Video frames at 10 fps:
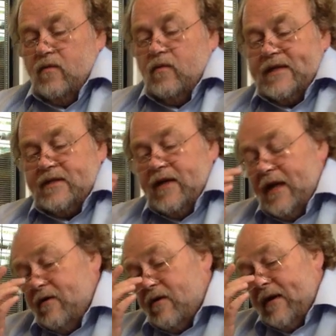we
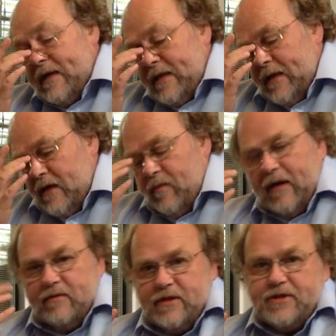hear a great deal
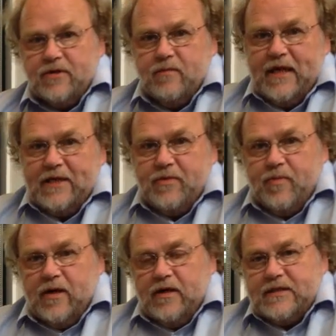about the two major
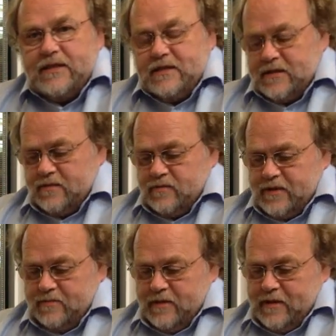parties,
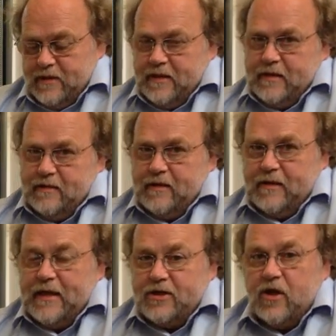and they